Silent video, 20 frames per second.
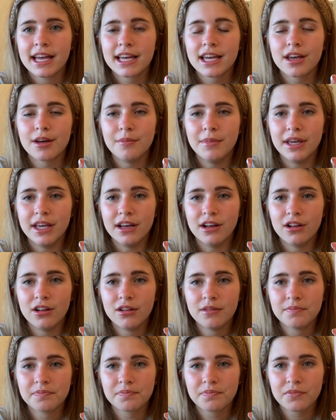
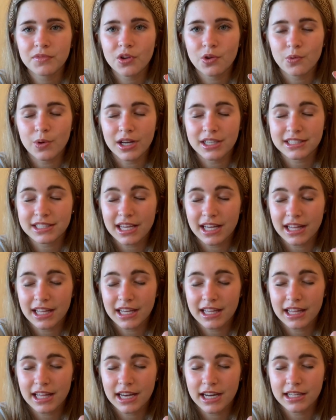Camille
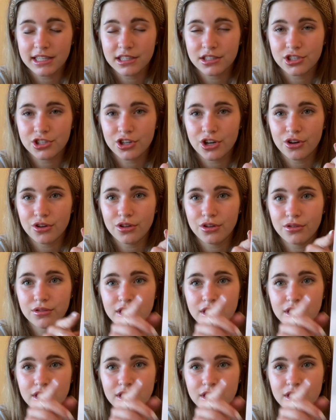Roskelley that I did show you,